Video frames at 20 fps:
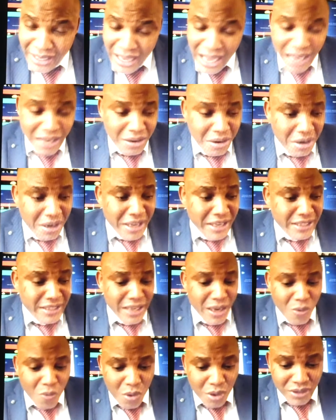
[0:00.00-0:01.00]
I know
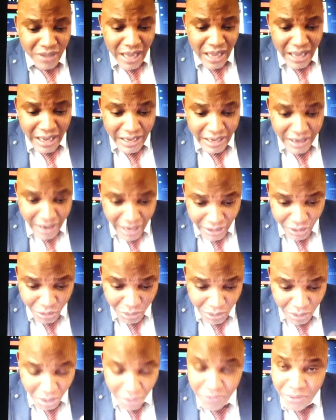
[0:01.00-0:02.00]
he's a quota
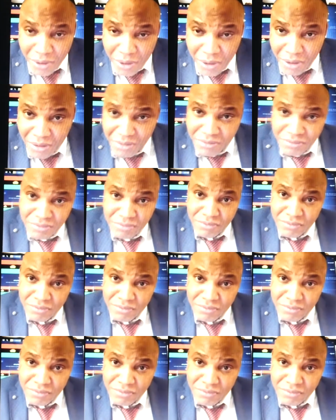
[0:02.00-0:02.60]
graduate of law.